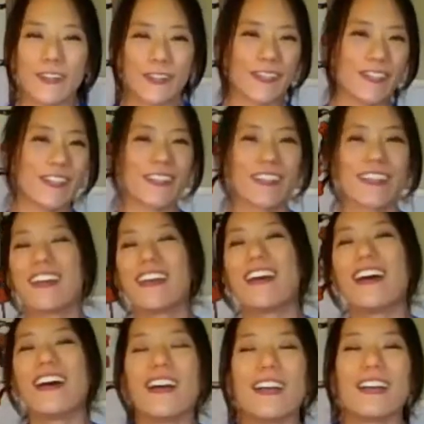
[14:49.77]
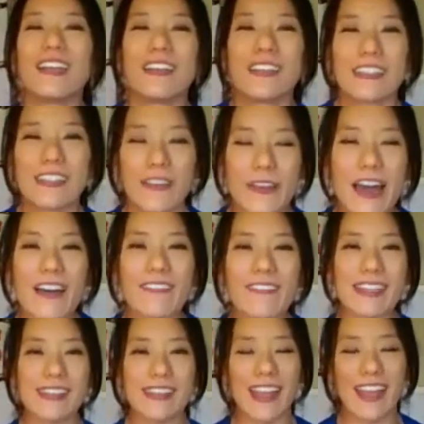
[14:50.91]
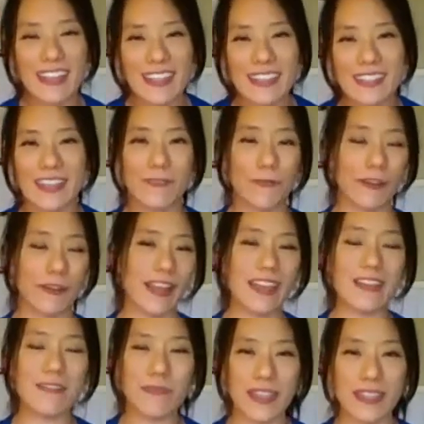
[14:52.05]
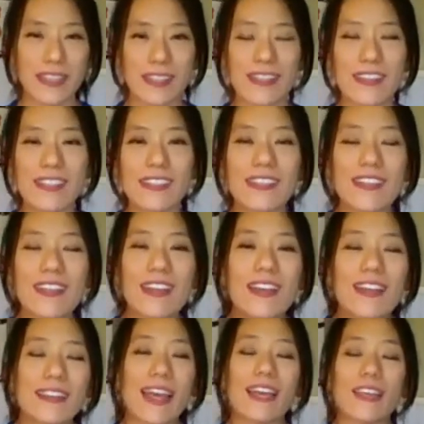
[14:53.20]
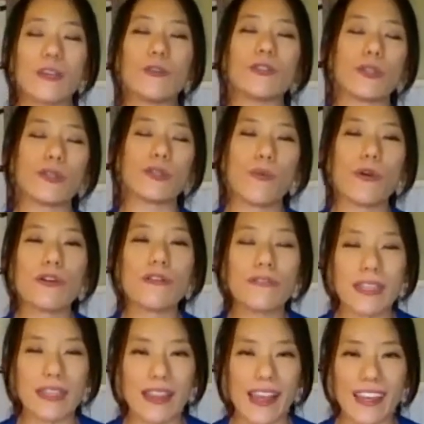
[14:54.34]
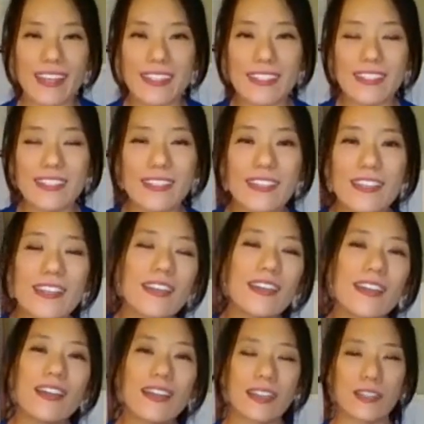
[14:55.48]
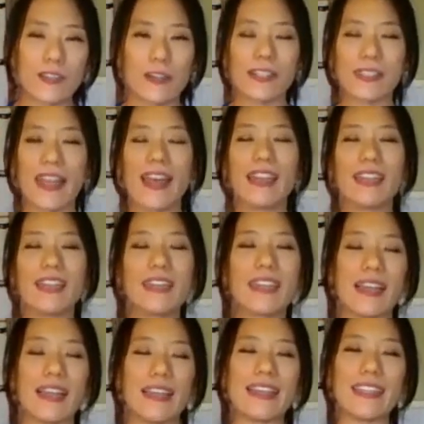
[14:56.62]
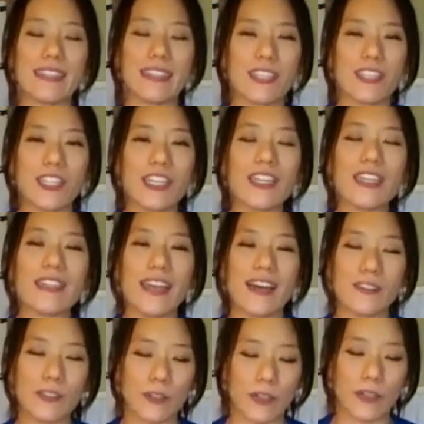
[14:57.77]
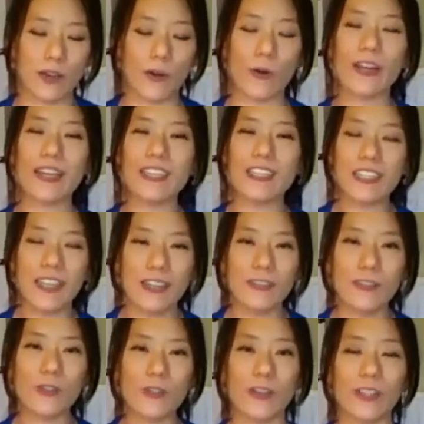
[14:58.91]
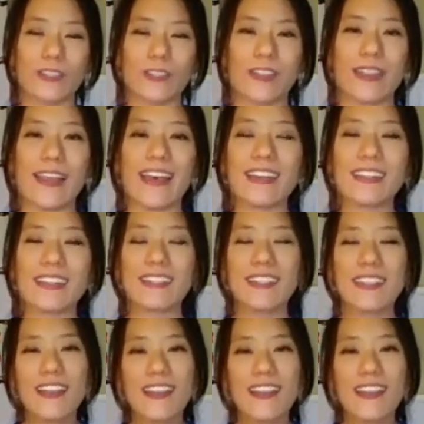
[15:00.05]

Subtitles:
Good. So you have the standing set for the E pieces. That uses more of the legs because you're standing. That leads the chi down to the organ channels going to your legs.